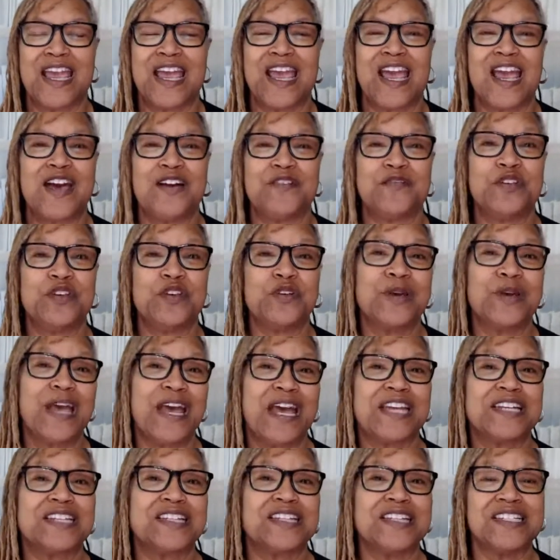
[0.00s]
Have you
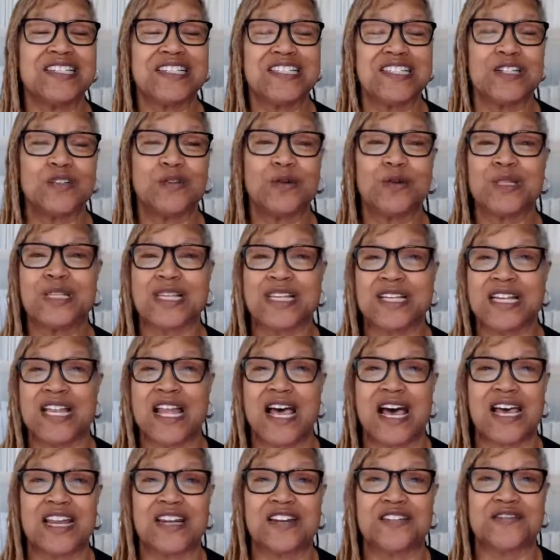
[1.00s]
had to deal with a
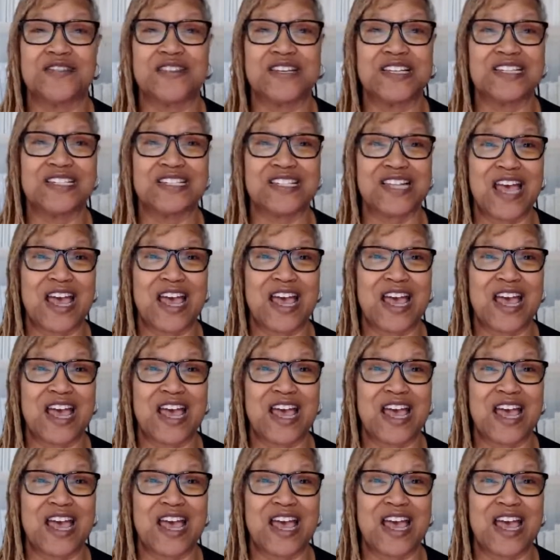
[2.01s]
lot of this?